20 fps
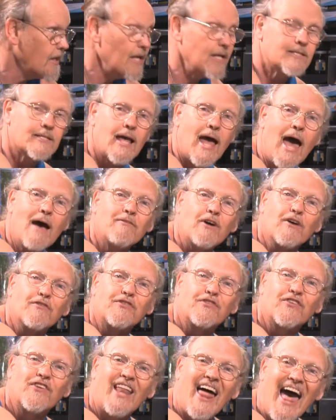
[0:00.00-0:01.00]
needs to have a
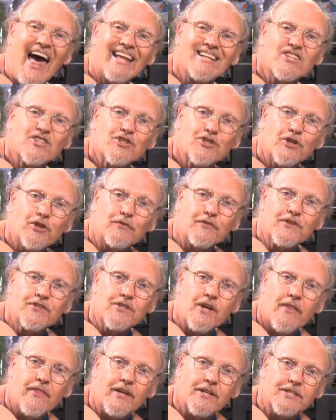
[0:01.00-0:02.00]
flat surface
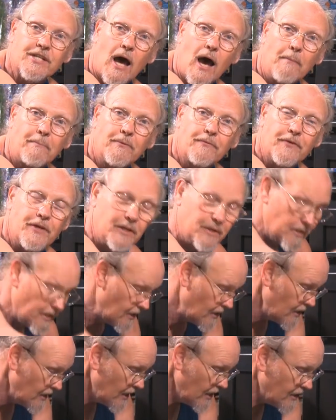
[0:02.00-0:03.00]
on the top of it.
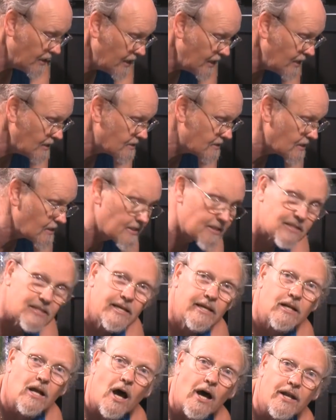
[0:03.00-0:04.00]
It needs to
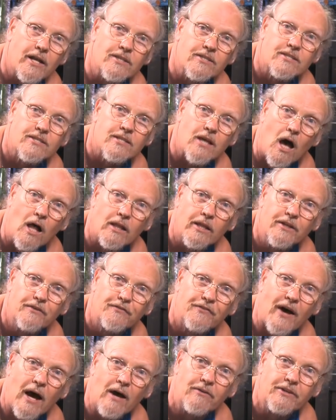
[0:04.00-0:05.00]
sit on a solid
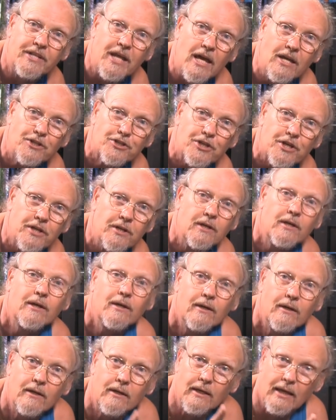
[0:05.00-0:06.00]
foundation,
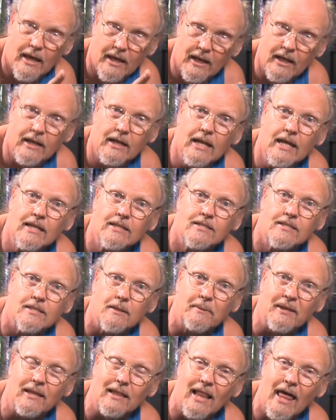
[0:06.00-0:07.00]
and it needs to
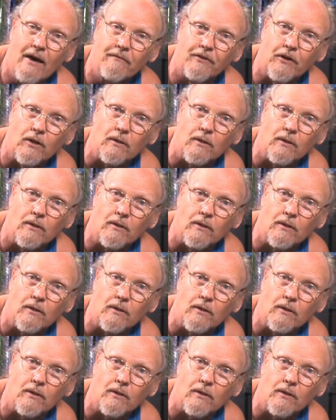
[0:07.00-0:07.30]
be level.